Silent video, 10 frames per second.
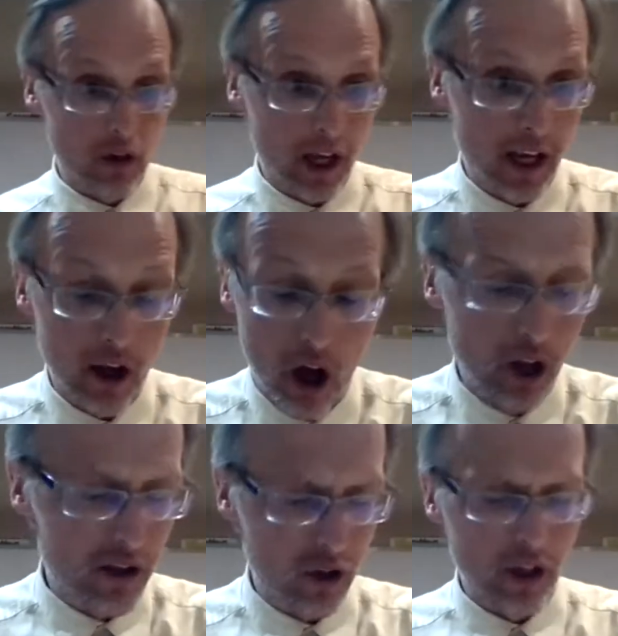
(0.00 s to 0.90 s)
okay,
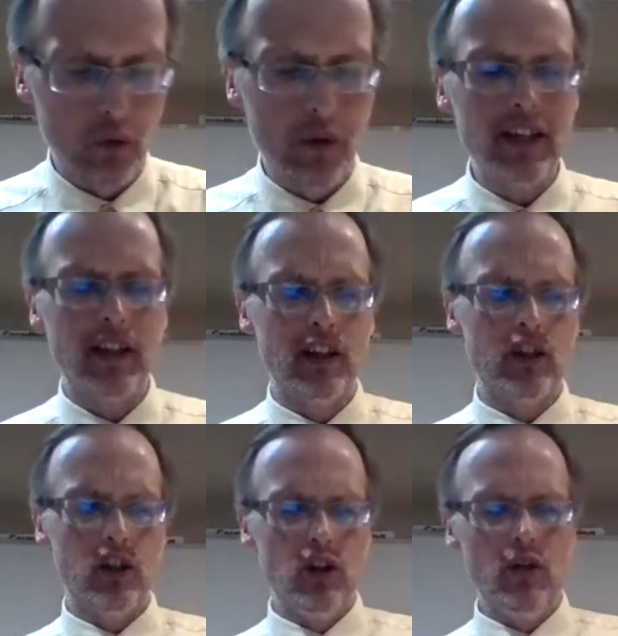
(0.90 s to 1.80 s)
the rest of
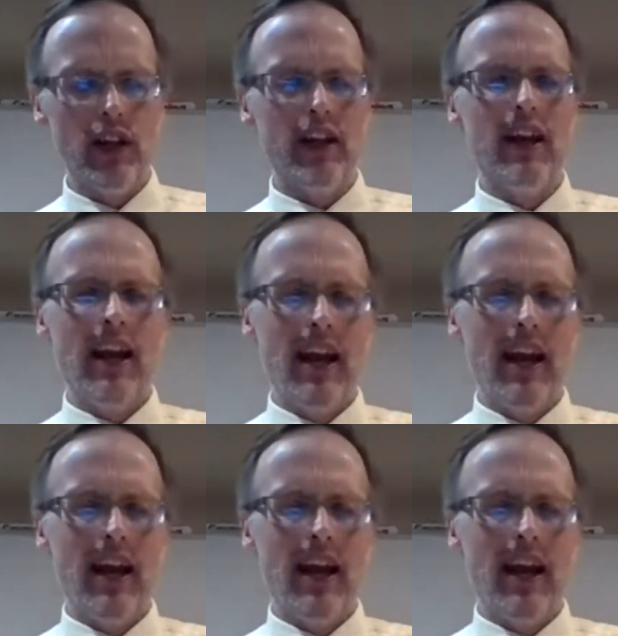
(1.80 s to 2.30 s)
this unit